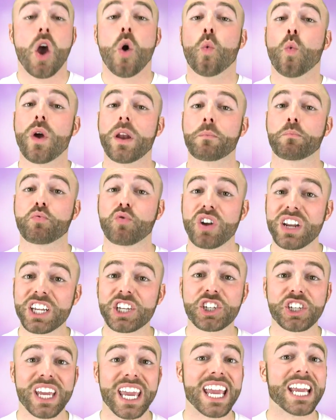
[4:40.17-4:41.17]
when
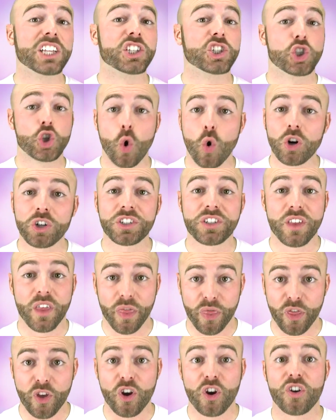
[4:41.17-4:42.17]
British King George
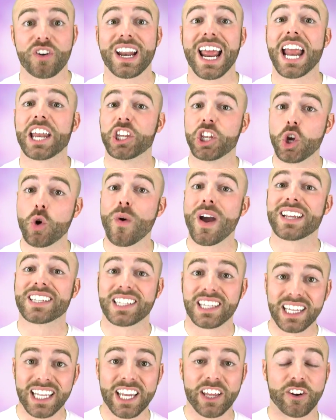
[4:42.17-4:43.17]
III and US
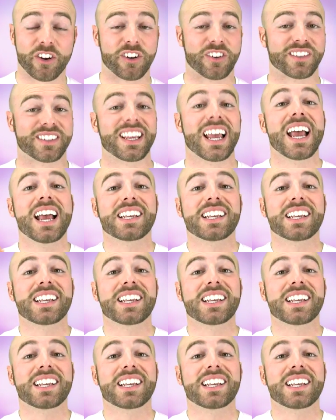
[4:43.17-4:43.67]
leaders